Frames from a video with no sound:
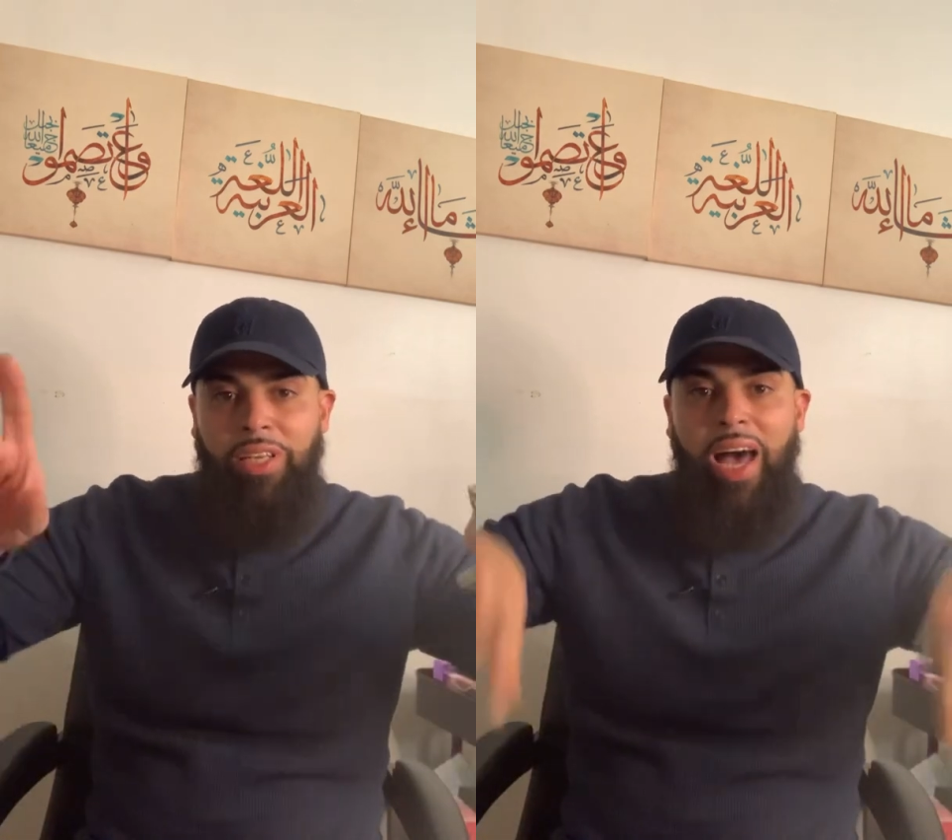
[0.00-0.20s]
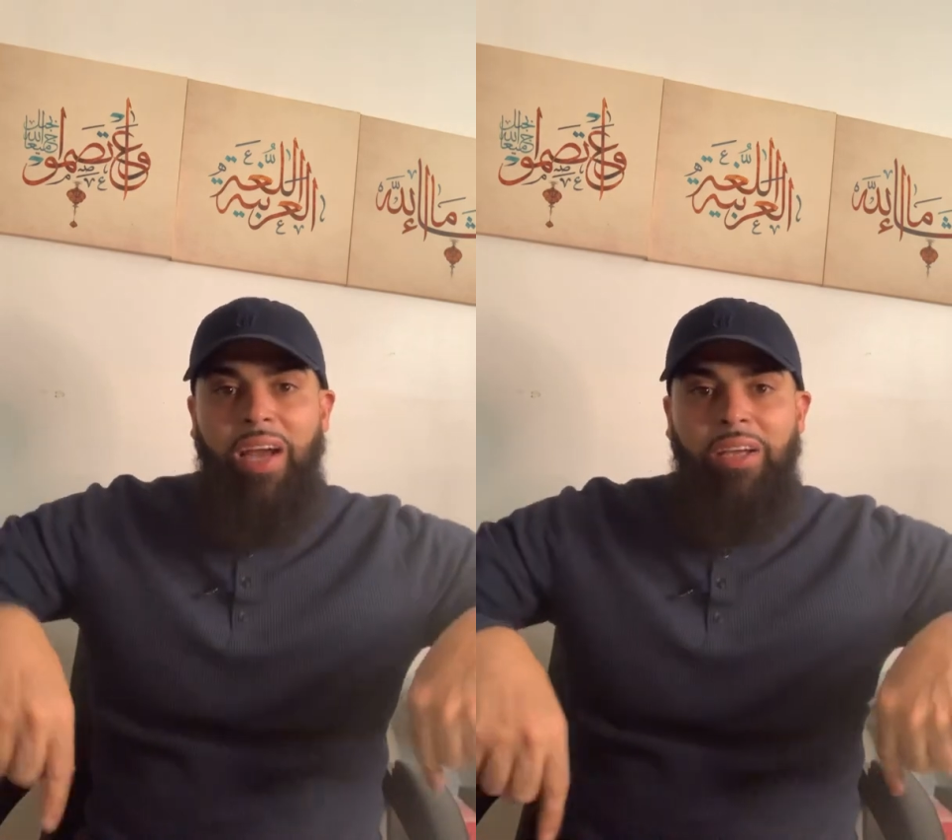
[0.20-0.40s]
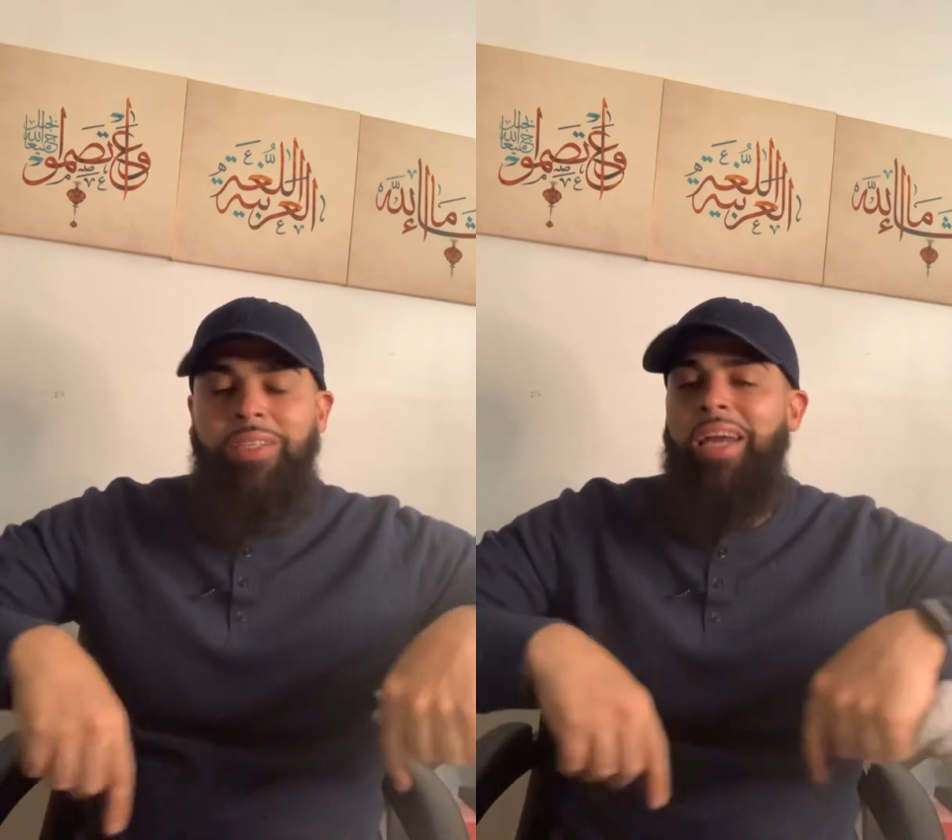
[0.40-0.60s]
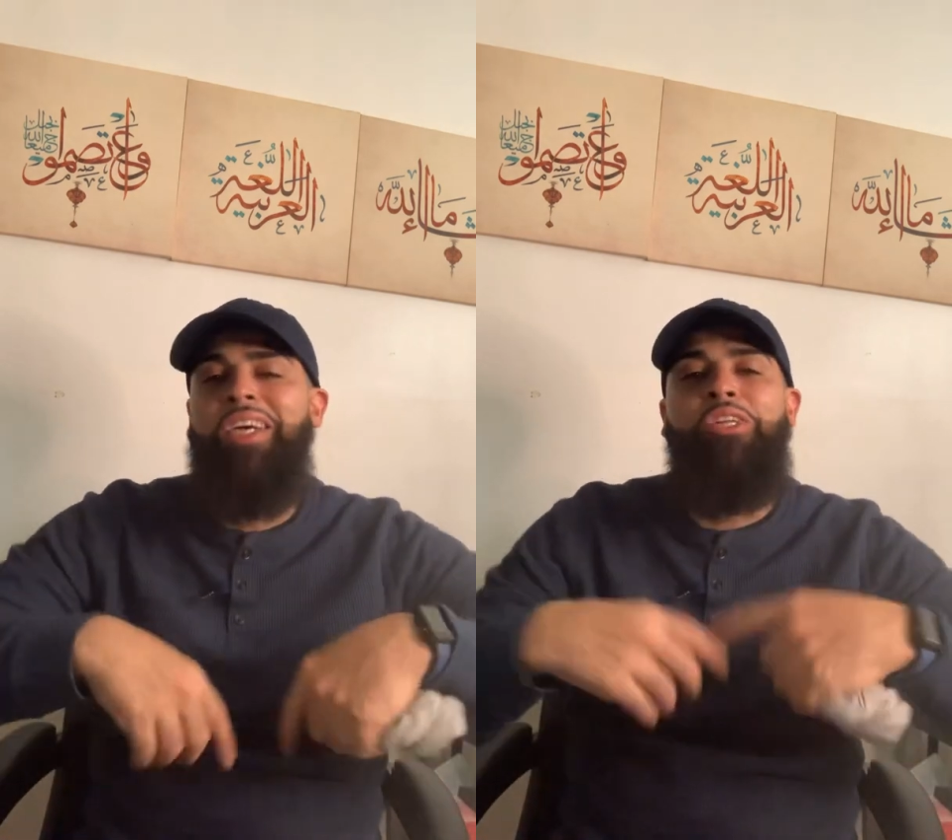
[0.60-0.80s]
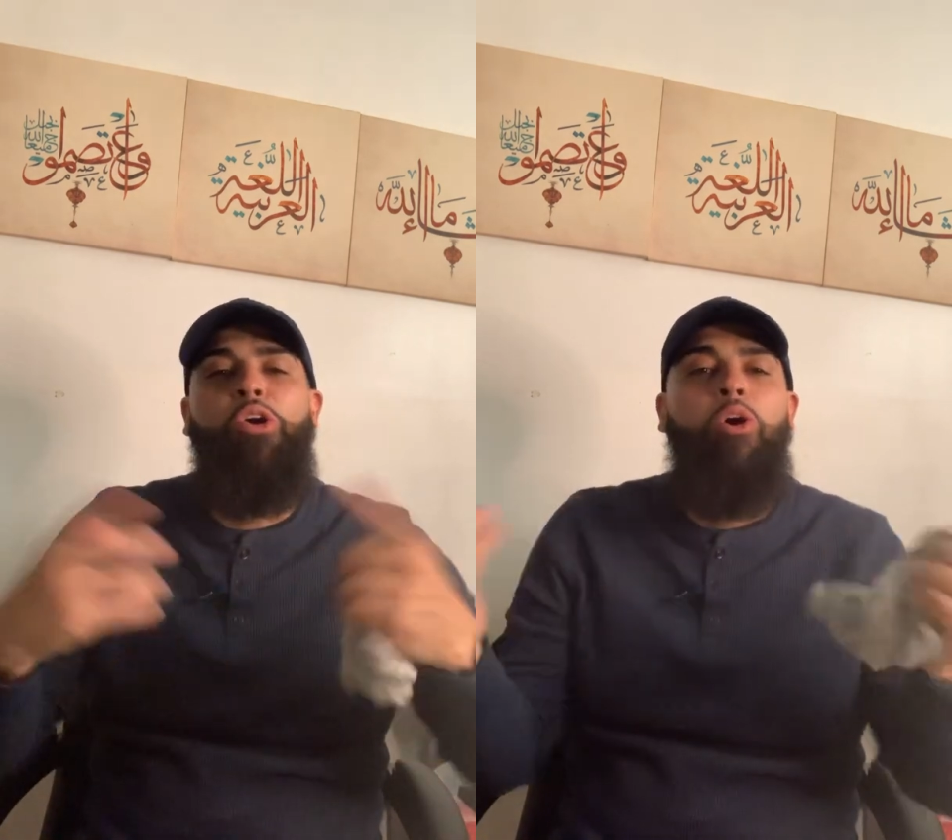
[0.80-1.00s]
lockers. I
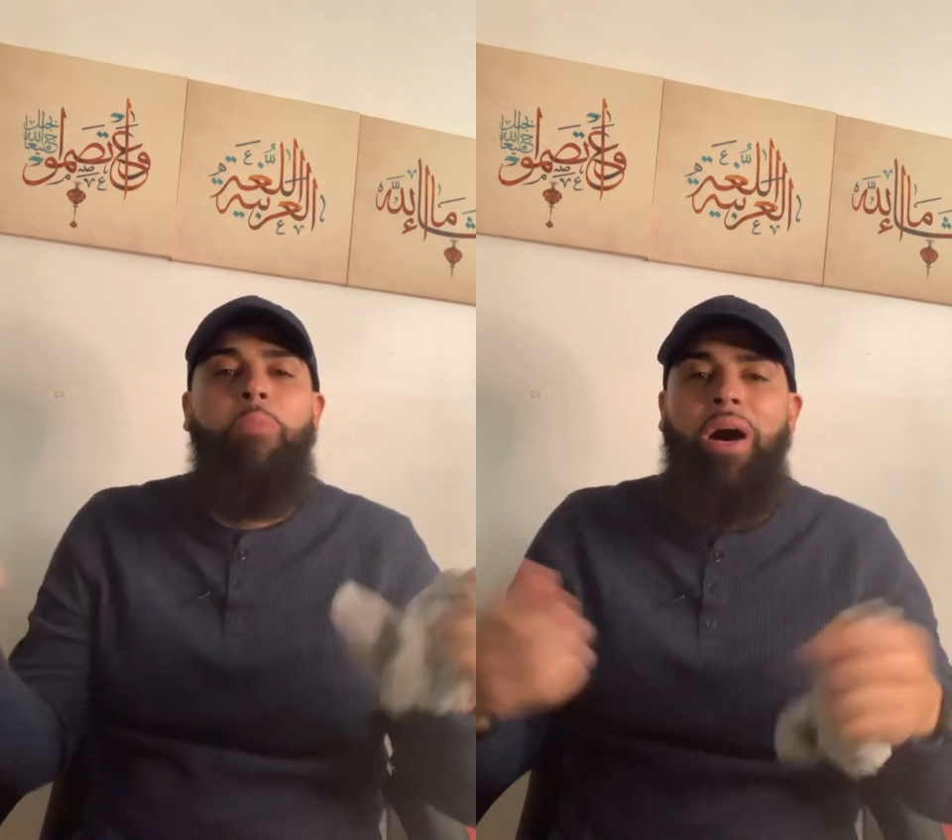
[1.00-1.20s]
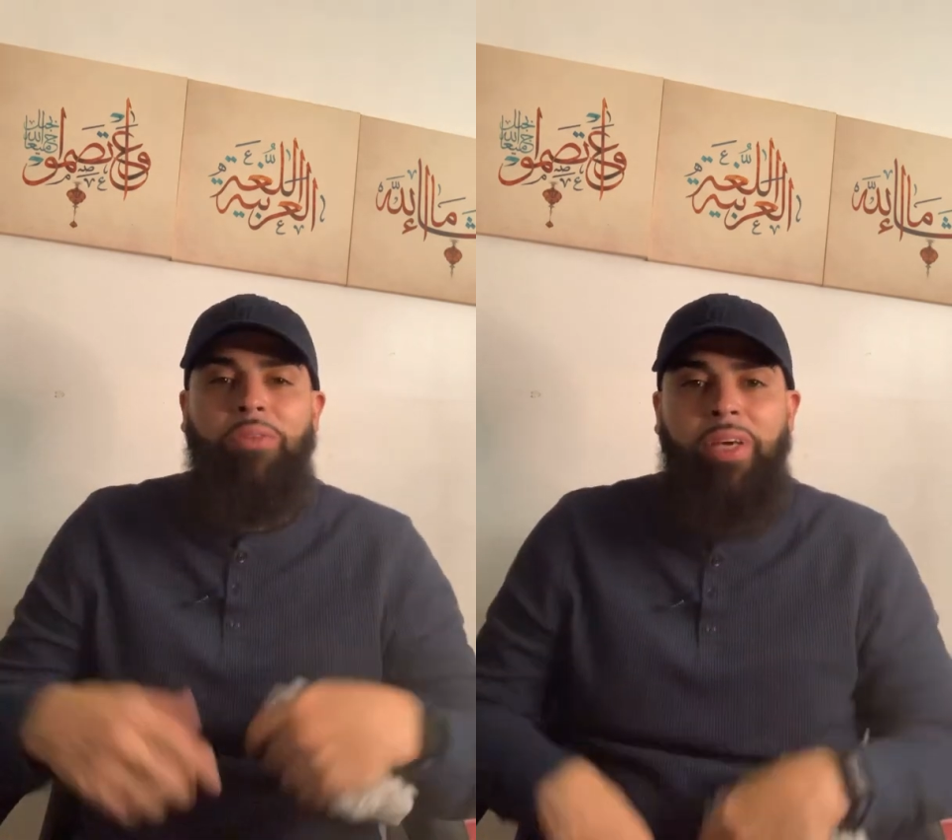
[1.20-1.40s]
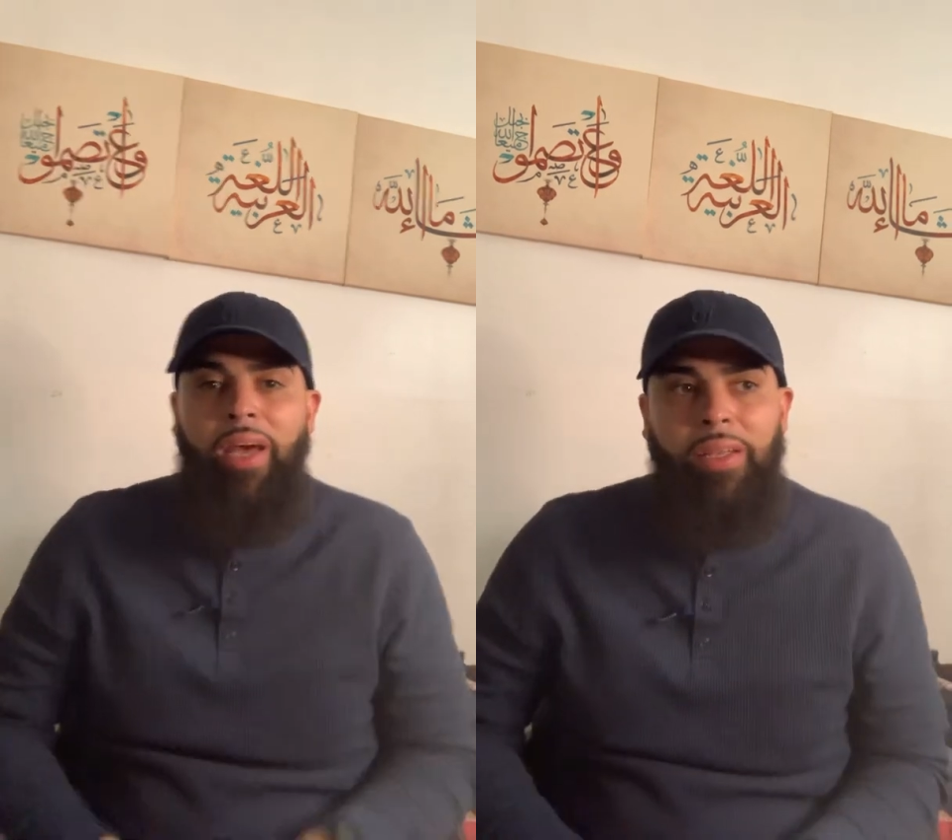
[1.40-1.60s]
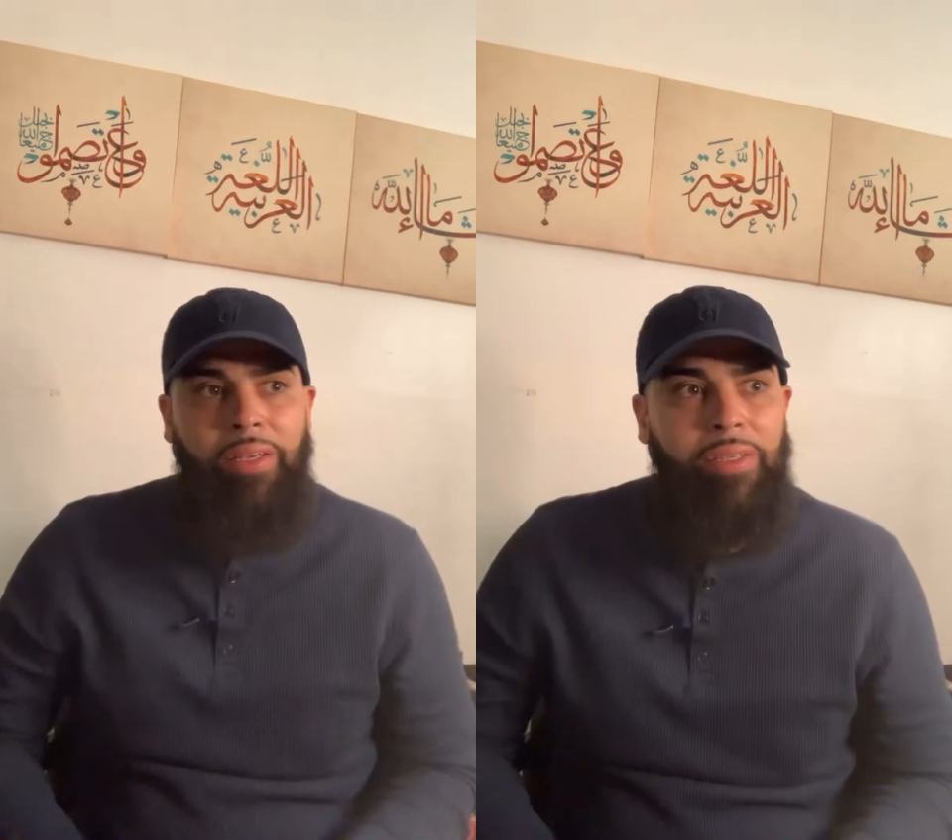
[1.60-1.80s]
didn't know about that.